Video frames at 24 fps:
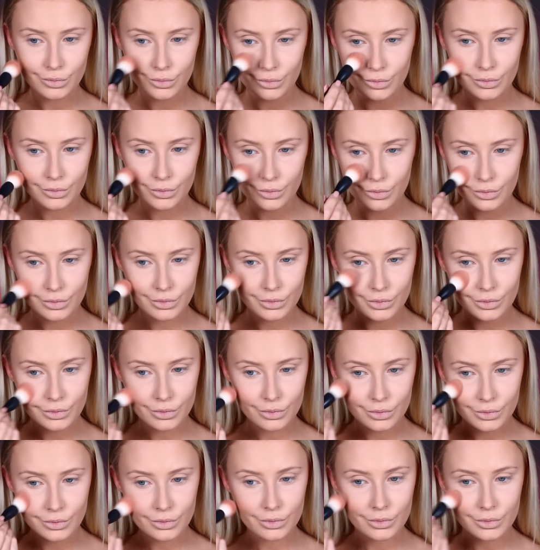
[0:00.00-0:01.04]

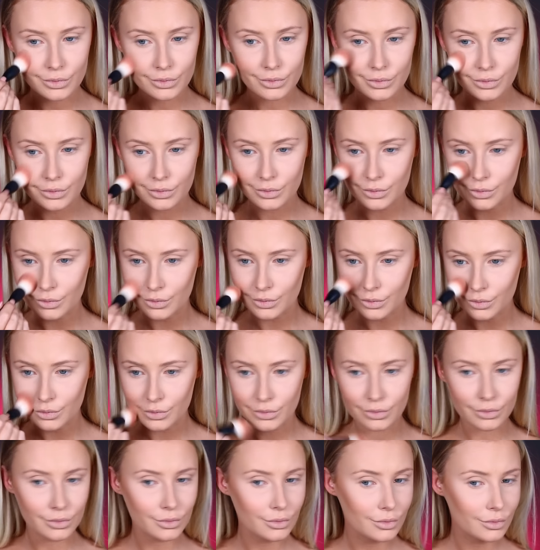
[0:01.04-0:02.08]

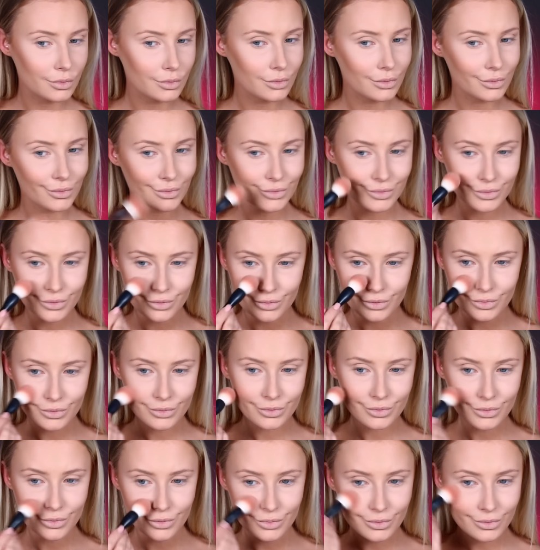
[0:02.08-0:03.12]

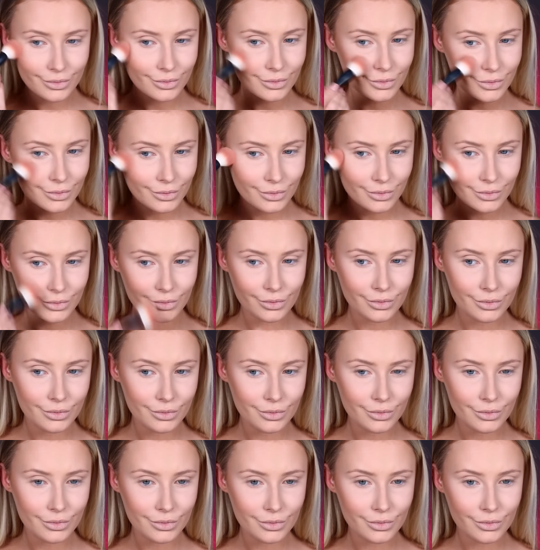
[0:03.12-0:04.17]

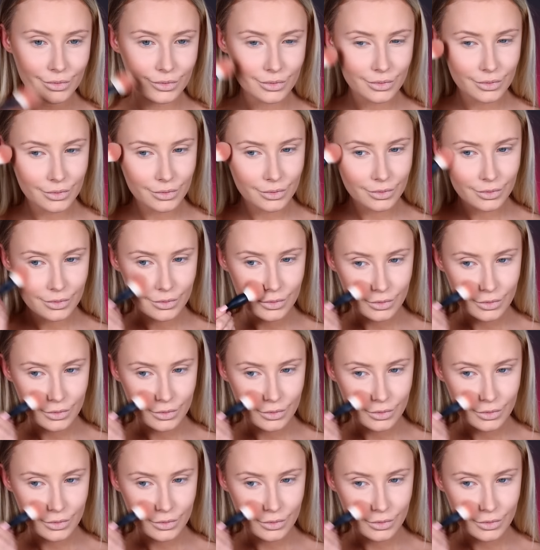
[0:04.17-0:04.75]
Nothing is said.